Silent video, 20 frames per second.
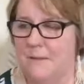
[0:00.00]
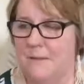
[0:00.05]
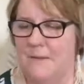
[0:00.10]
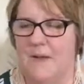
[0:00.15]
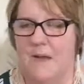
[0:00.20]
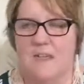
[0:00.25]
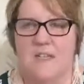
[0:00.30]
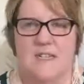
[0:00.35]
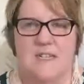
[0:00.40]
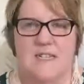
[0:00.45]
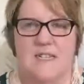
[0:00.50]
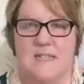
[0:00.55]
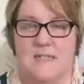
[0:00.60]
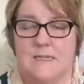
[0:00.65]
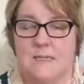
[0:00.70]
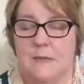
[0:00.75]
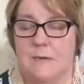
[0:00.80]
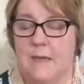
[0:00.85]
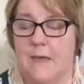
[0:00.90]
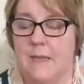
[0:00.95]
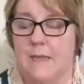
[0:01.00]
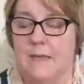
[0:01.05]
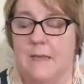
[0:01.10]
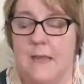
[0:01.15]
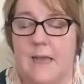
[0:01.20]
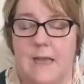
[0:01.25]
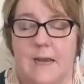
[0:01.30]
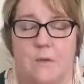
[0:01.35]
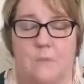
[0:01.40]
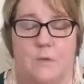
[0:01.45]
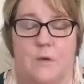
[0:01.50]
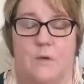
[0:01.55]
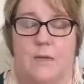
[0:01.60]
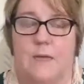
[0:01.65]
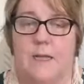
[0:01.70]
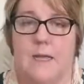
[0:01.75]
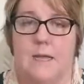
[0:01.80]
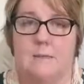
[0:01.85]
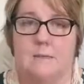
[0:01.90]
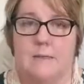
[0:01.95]
I just, again, want to
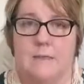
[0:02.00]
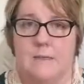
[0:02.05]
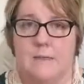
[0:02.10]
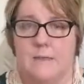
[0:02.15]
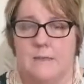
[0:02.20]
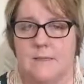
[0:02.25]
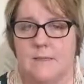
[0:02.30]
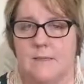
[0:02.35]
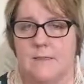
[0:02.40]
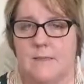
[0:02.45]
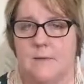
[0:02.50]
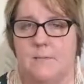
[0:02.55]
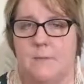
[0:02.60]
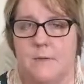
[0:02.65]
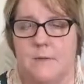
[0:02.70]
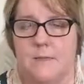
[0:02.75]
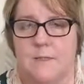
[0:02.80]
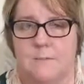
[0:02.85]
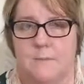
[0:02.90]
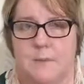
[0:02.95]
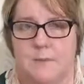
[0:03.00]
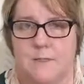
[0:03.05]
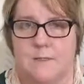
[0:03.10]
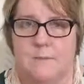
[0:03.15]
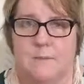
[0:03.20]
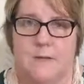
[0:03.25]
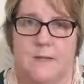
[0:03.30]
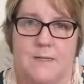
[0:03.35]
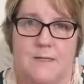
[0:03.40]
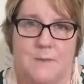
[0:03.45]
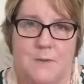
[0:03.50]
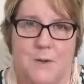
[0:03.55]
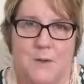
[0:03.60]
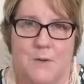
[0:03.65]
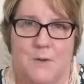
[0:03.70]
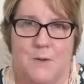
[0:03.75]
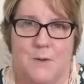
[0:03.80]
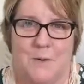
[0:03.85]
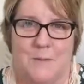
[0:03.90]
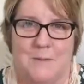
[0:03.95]
keep things as simple as possible. That's why I
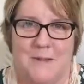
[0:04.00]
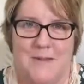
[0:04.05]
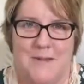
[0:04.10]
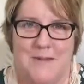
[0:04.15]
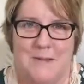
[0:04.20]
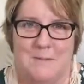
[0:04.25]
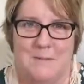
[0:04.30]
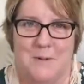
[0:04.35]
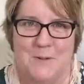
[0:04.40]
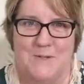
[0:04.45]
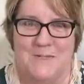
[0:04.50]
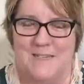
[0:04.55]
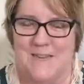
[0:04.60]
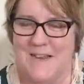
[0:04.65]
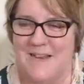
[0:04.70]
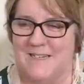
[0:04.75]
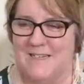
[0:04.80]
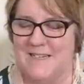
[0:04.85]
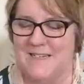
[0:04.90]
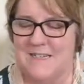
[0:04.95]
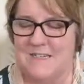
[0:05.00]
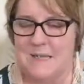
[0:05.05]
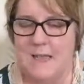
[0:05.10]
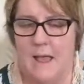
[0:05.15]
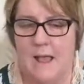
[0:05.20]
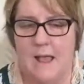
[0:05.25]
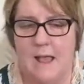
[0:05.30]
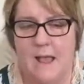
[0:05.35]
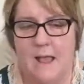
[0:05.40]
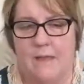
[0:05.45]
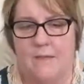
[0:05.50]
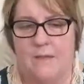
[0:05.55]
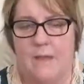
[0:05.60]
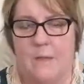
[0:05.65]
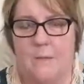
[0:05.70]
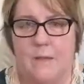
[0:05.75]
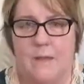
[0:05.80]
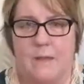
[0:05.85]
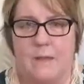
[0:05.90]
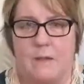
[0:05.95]
call them inner personalities. And
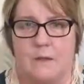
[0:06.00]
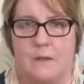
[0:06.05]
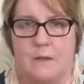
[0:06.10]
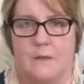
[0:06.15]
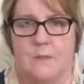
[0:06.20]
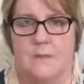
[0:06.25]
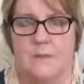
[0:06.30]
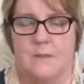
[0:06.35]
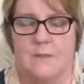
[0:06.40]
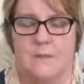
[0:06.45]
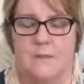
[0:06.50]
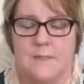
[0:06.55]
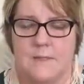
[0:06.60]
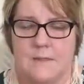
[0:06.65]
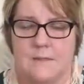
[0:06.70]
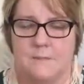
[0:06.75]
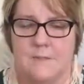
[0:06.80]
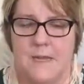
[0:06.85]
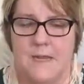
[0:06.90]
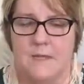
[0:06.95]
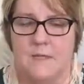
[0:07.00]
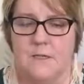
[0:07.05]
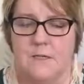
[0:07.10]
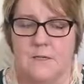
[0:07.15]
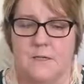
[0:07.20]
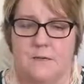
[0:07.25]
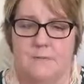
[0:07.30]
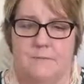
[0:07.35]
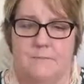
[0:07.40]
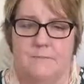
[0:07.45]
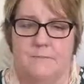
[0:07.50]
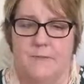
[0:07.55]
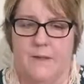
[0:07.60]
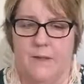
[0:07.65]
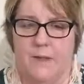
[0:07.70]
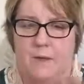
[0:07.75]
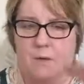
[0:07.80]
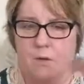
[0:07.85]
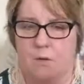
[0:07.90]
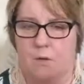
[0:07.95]
that way I can also speak to them
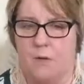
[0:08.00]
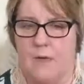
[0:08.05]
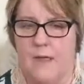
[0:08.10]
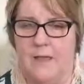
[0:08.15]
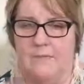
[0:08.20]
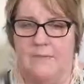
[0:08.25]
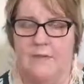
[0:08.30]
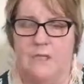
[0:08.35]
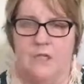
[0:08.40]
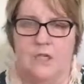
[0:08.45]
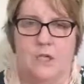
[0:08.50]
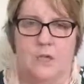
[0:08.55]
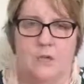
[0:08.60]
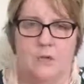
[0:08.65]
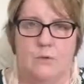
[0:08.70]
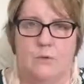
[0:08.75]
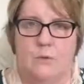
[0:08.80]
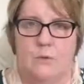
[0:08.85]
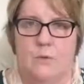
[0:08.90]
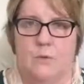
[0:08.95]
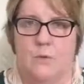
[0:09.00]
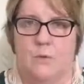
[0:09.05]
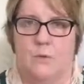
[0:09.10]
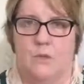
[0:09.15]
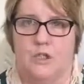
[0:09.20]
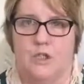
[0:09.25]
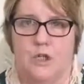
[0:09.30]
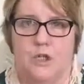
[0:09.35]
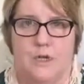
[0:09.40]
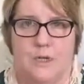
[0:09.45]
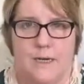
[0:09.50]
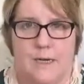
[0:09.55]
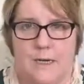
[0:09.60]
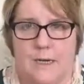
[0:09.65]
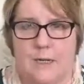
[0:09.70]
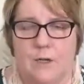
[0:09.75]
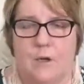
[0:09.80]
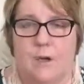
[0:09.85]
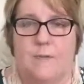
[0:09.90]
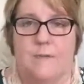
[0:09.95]
or have internal or
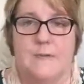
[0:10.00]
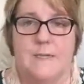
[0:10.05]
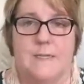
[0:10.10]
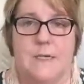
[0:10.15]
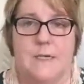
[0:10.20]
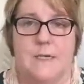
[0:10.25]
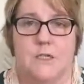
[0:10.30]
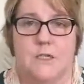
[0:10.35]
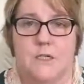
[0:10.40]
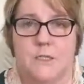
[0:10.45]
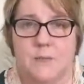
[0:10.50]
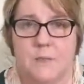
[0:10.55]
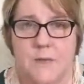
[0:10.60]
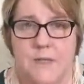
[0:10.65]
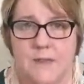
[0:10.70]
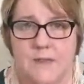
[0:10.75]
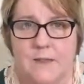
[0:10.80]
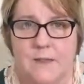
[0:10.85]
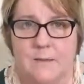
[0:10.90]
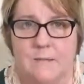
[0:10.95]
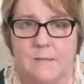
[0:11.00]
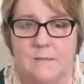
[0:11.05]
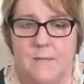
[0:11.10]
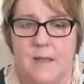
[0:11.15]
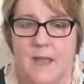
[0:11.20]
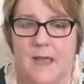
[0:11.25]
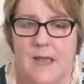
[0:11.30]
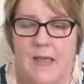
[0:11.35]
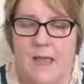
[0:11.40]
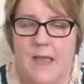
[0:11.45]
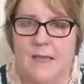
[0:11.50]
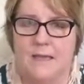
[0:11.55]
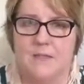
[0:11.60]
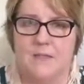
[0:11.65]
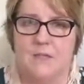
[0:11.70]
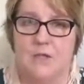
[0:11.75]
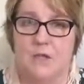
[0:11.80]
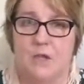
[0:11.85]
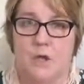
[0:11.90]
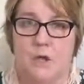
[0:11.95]
journaling conversations with them
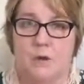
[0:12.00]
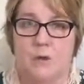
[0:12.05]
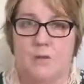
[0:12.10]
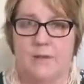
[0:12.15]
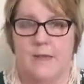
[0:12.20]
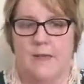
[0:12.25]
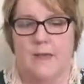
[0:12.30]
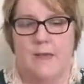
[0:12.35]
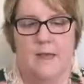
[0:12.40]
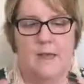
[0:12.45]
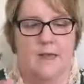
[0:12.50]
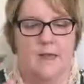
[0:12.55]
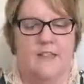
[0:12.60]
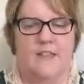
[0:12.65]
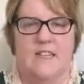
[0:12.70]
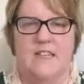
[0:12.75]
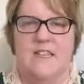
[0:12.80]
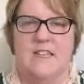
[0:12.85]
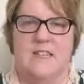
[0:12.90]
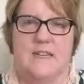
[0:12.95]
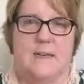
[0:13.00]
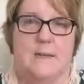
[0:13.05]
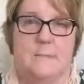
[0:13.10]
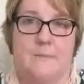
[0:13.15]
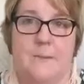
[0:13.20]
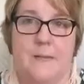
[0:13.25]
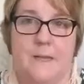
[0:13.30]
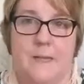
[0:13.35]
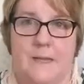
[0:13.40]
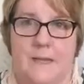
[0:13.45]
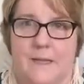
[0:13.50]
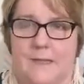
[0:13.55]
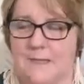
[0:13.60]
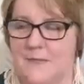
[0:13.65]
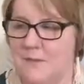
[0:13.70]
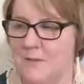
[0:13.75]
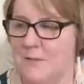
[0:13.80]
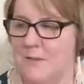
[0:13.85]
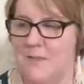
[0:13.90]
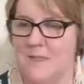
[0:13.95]
as though they are these little
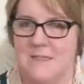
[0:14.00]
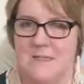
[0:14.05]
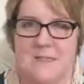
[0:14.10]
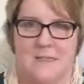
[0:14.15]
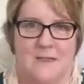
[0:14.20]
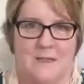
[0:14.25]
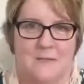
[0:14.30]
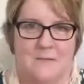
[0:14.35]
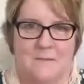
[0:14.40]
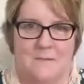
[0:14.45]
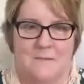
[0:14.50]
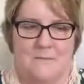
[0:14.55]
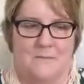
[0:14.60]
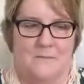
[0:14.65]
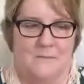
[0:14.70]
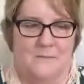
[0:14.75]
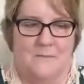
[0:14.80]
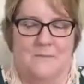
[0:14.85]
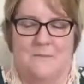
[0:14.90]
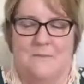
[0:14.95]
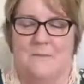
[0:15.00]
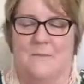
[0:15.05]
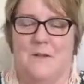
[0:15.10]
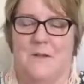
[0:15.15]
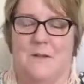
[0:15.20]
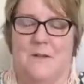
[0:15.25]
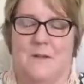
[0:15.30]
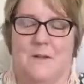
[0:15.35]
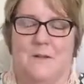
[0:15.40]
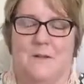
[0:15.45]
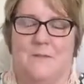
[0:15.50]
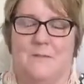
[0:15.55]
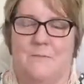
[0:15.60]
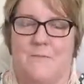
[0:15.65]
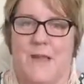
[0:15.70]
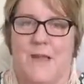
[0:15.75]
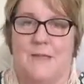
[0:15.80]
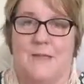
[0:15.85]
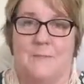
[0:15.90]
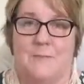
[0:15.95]
beings or these other
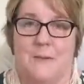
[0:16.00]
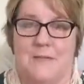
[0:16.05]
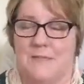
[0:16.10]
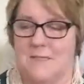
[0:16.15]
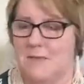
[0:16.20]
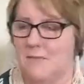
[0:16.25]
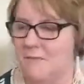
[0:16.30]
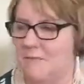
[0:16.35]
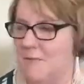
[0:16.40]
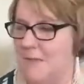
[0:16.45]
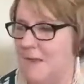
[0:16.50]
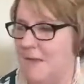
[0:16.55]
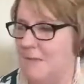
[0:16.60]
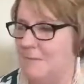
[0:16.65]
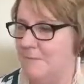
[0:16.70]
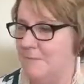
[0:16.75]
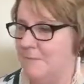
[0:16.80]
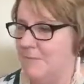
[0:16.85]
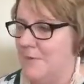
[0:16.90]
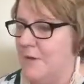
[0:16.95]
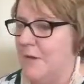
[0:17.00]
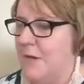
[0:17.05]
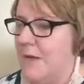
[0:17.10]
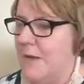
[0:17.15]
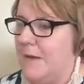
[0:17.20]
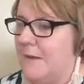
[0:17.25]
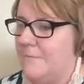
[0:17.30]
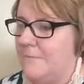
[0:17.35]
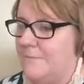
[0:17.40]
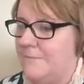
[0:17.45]
aspects of me. Okay.